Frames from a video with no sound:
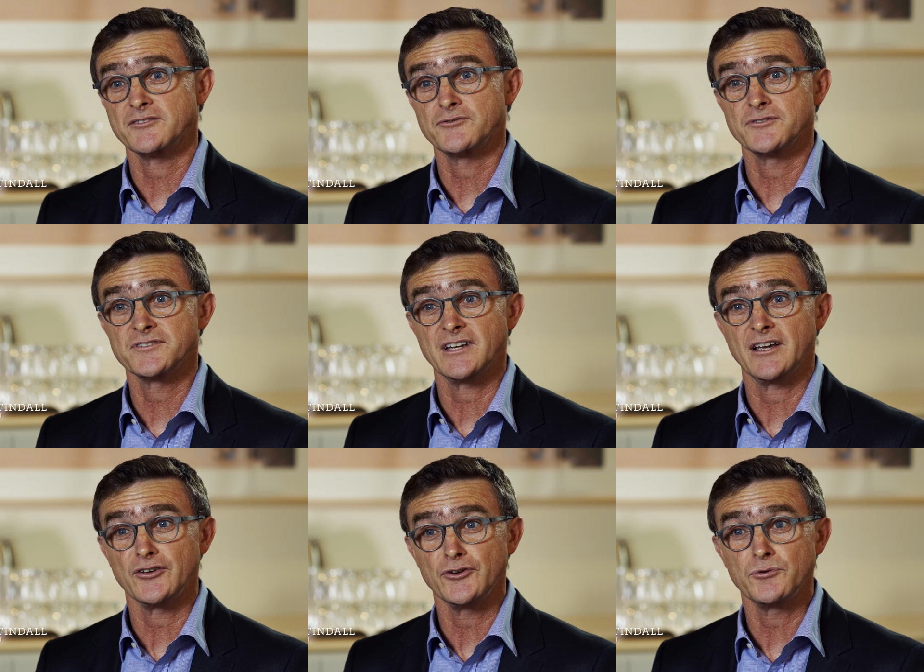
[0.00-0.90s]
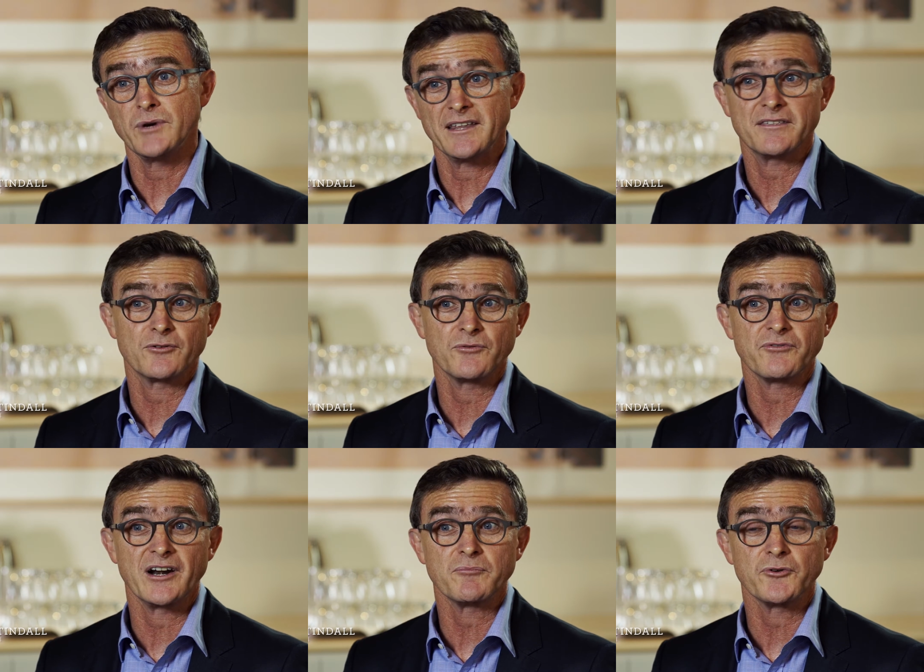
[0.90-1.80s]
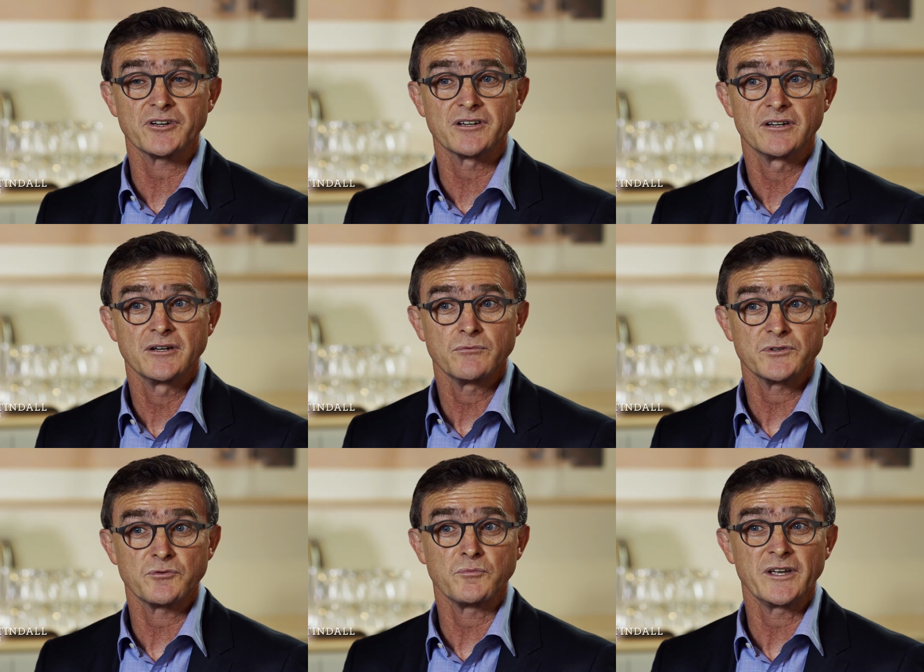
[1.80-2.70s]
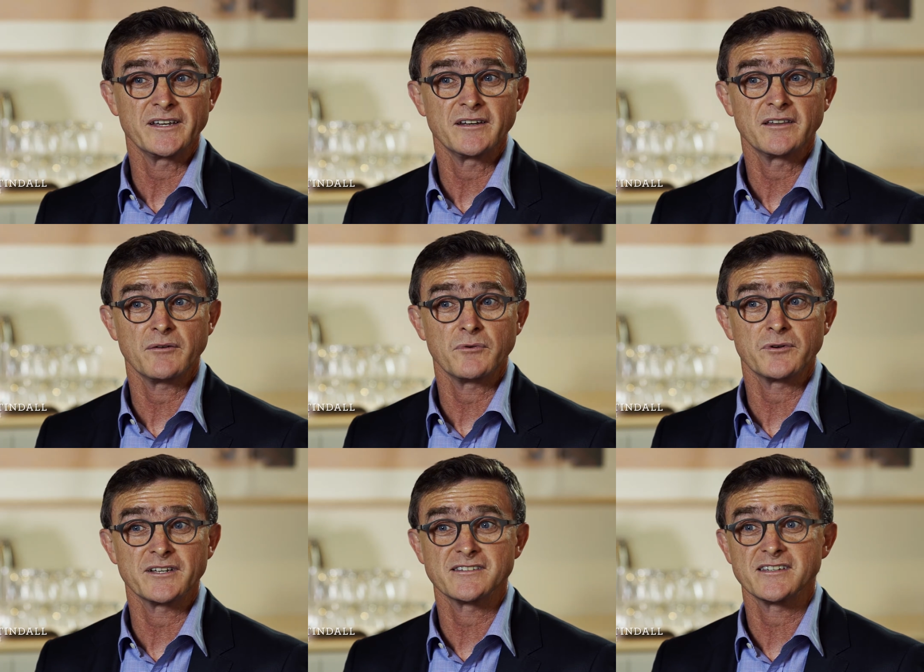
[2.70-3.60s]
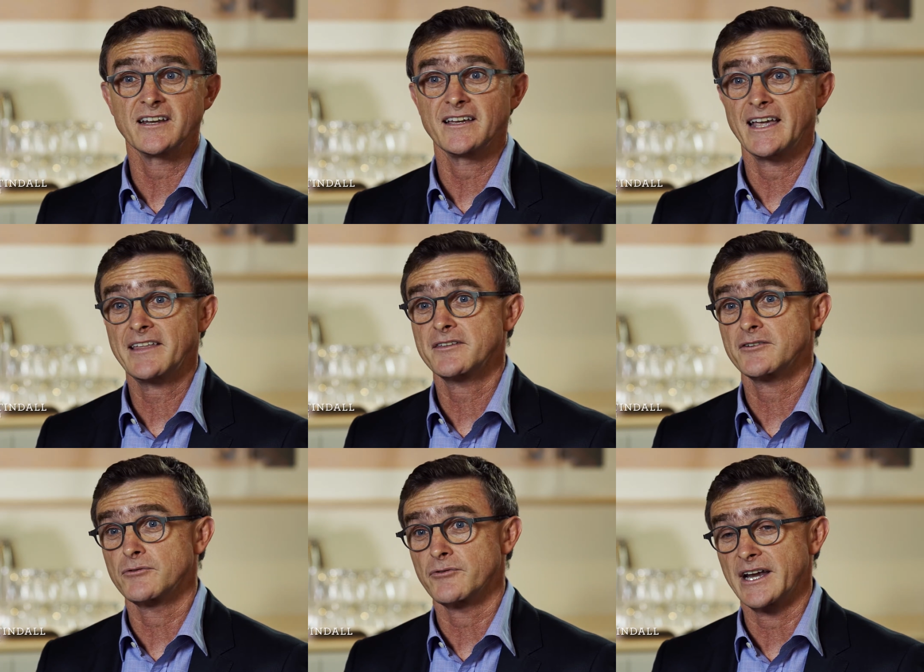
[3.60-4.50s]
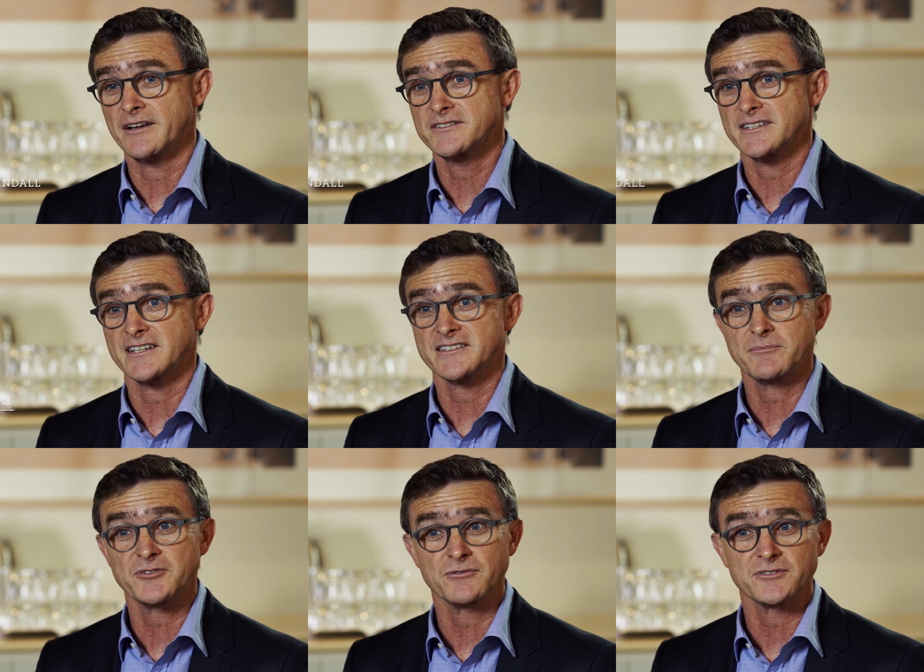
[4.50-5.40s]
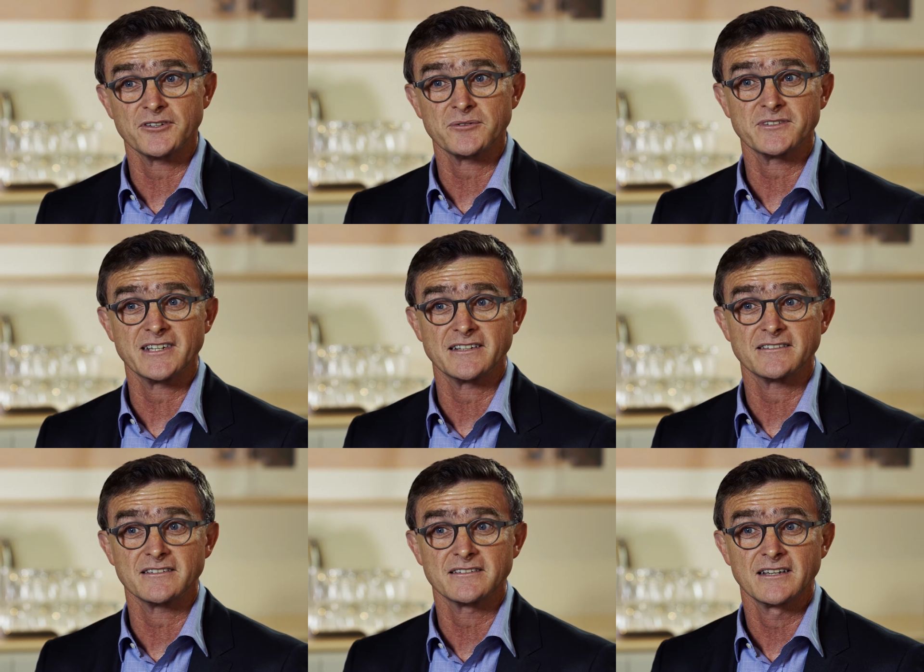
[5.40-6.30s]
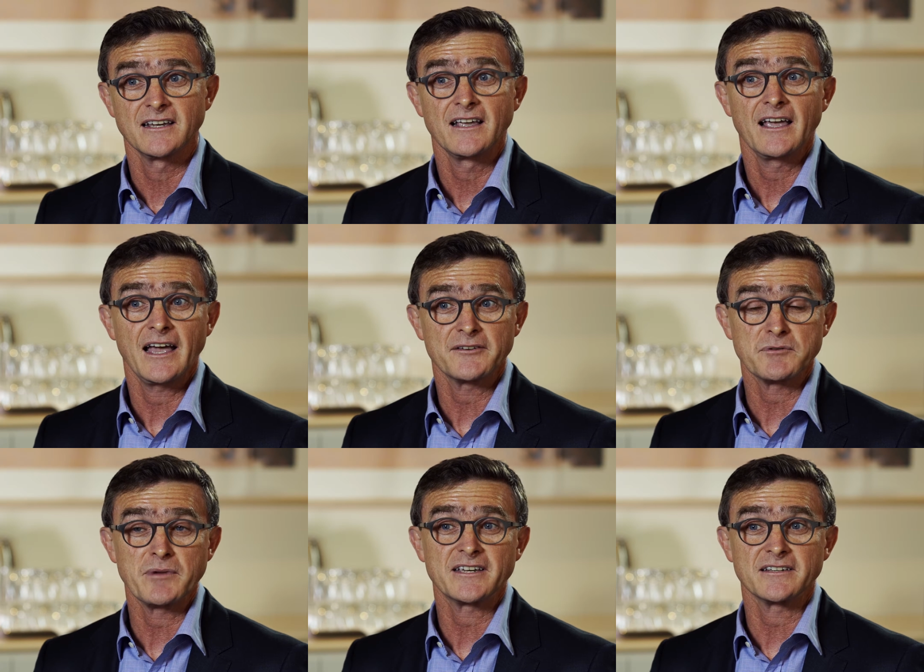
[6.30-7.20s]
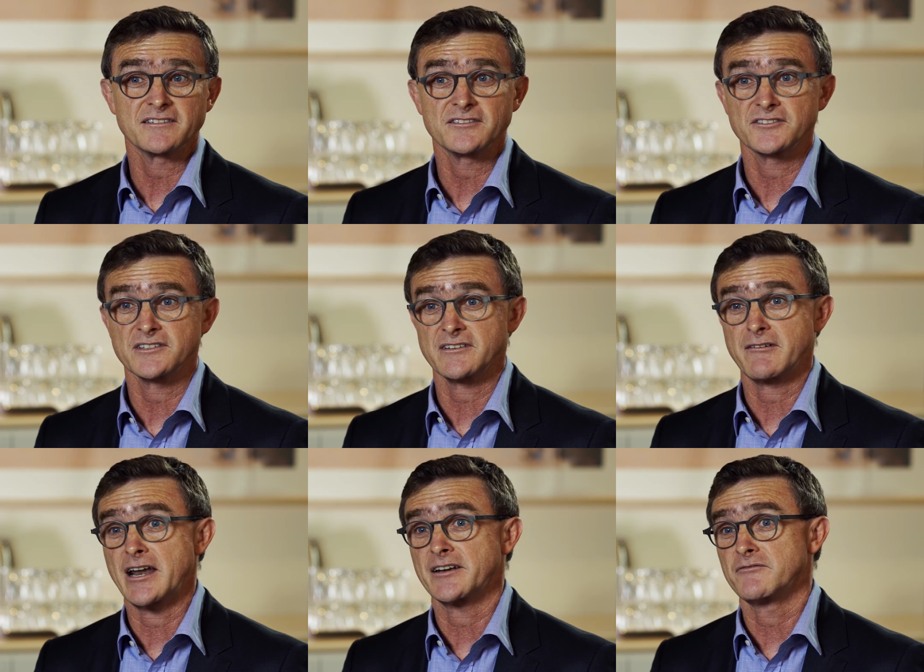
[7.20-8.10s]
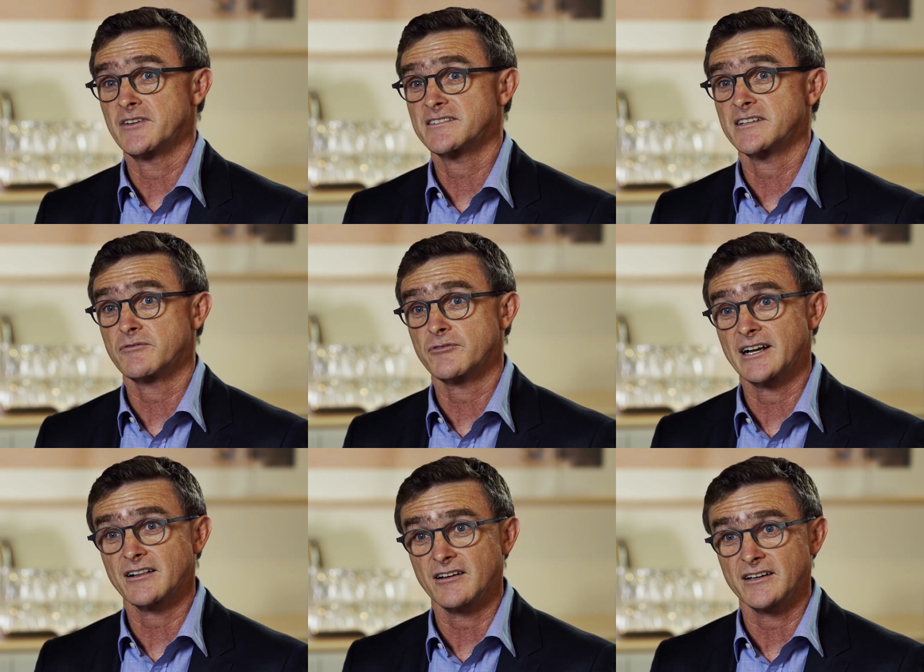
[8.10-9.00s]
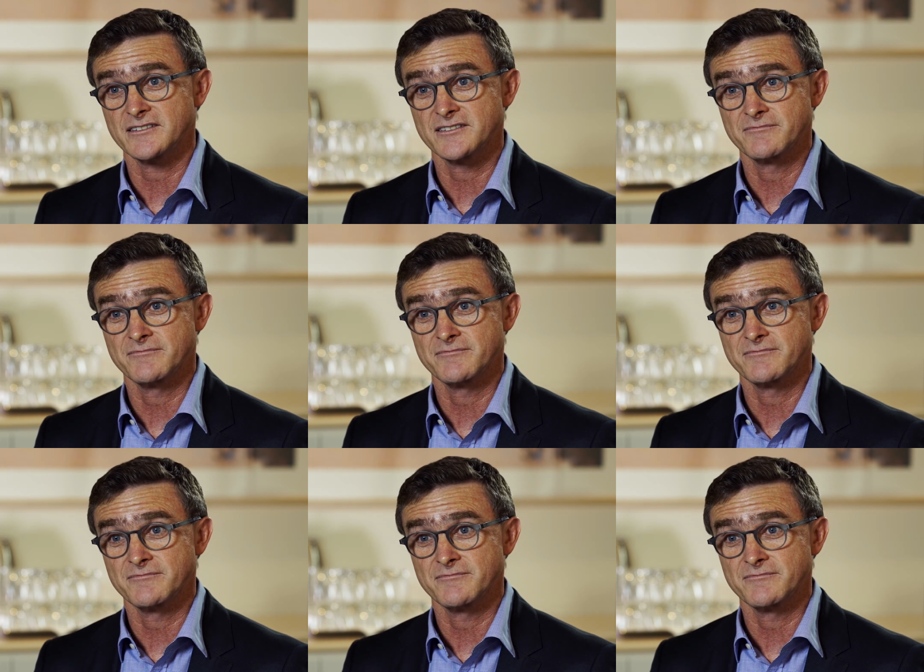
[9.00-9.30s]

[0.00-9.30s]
introduced a new ethical framework, which will mean that we'll consider ethical grounds in exceptional circumstances as we're making decisions around investing for our clients.